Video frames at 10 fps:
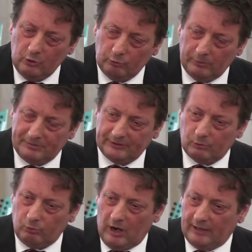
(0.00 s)
would be the
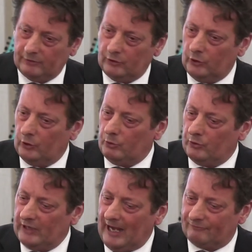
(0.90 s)
one who
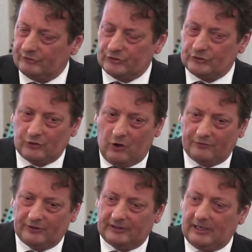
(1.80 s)
would have to
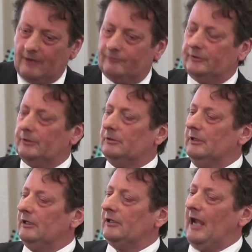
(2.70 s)
sign the covenant
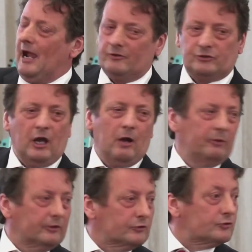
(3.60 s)

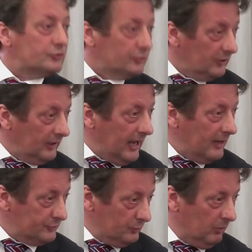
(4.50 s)
kowtowing to the
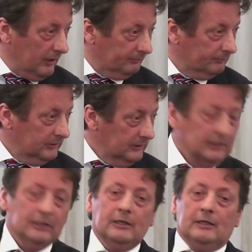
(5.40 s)
larger one.
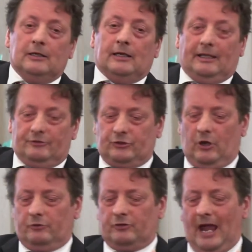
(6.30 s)
And
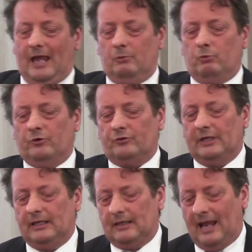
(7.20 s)
so they would
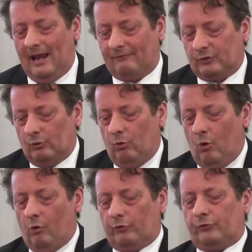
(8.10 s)
then have to
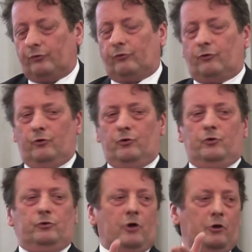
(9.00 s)
walk
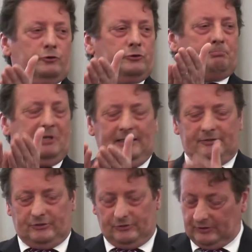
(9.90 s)
through those
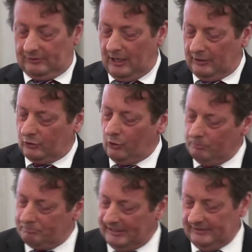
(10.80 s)
pieces, and they're
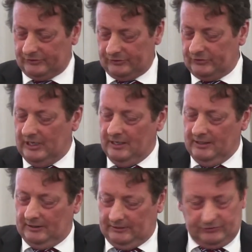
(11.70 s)
called pieces
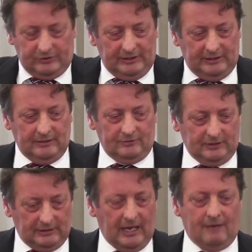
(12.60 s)
is the
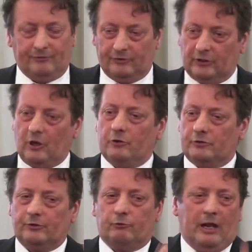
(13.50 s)
heifer, the goat
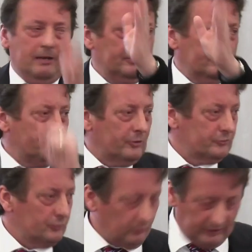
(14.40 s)
and the ram and the
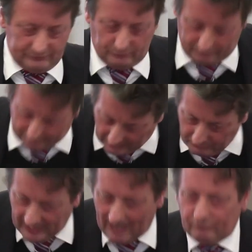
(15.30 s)
birds and all that sort of. They
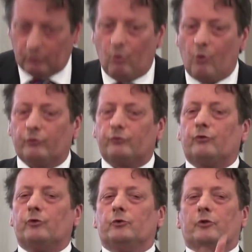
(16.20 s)
would have to walk
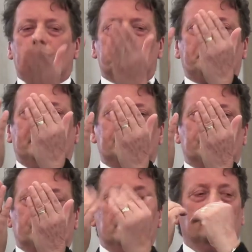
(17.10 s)
through those pieces.